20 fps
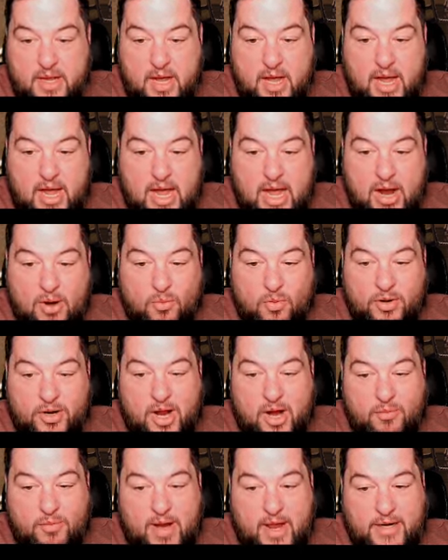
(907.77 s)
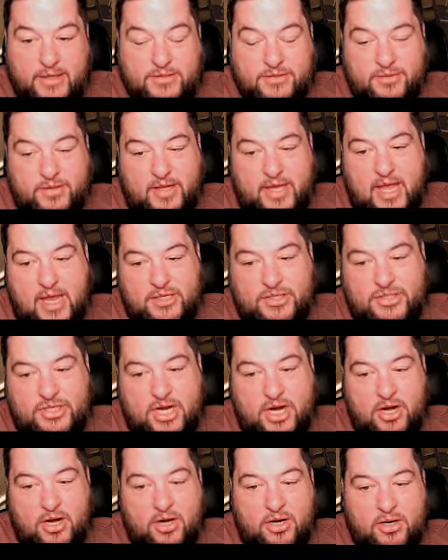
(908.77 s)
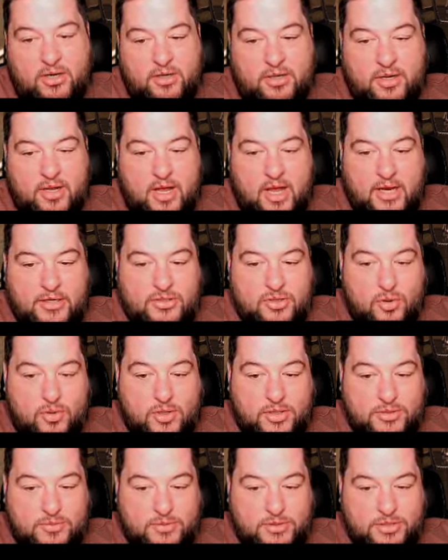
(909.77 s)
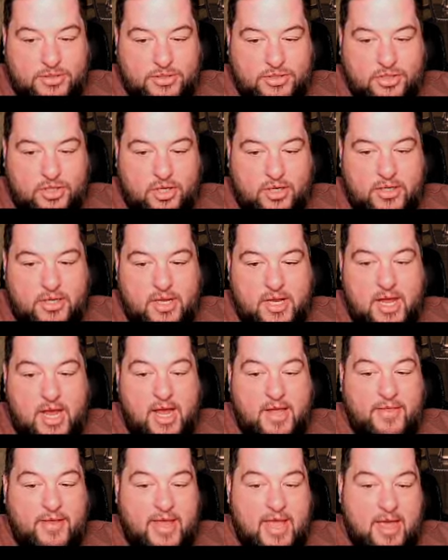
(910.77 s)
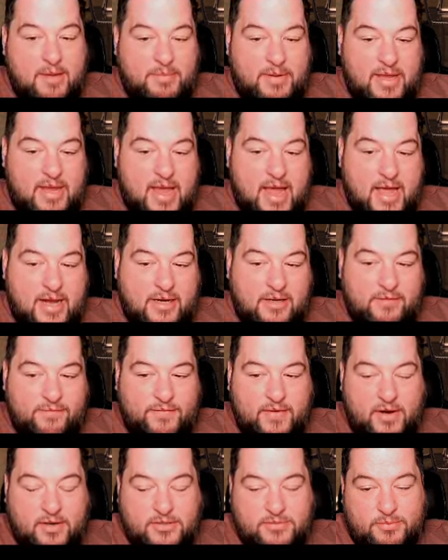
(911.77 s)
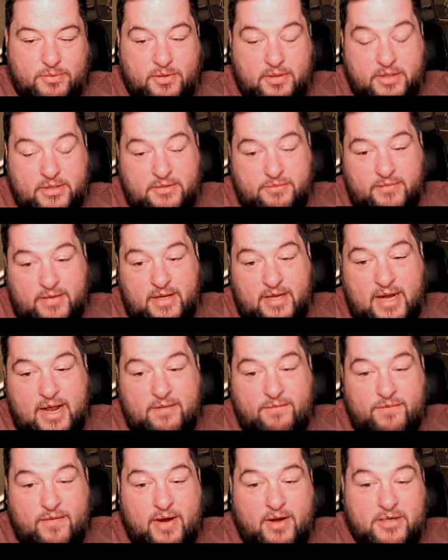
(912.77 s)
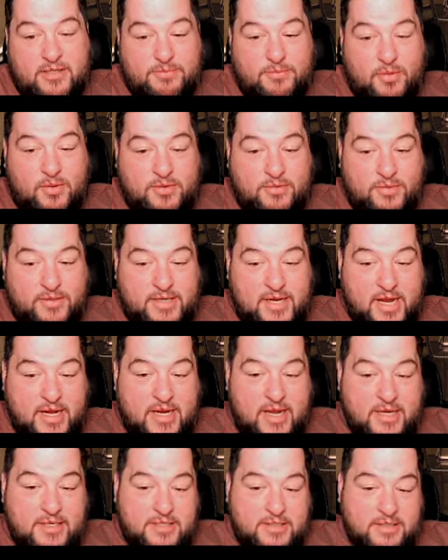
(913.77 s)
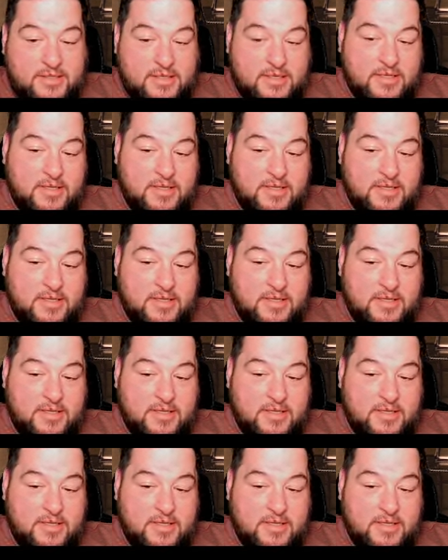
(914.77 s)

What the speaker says: We're not regs, so they can't share tokens, which is good, and they can't be added to fire support, because if they could add fire support to a 10 dice